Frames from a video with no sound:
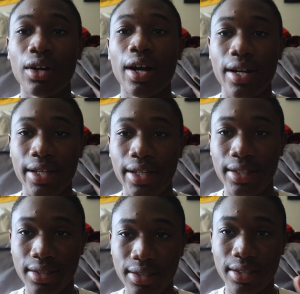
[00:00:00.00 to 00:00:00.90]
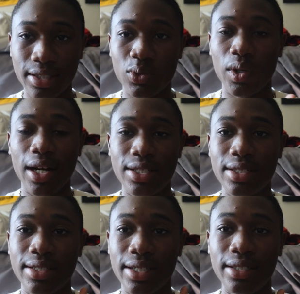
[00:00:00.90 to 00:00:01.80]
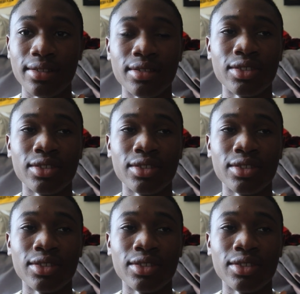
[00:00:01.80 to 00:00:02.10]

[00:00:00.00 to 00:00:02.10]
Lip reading: all right, yeah, this what I just did